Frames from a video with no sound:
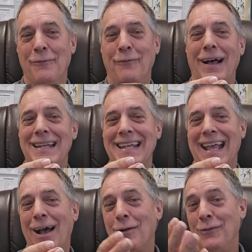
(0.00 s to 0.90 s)
finding
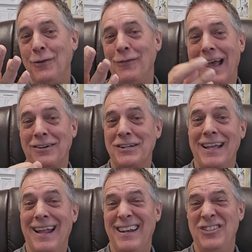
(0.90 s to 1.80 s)
out if you've actually
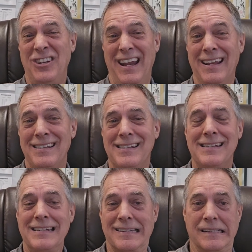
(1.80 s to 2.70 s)
got a chance
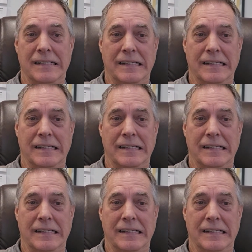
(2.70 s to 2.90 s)
to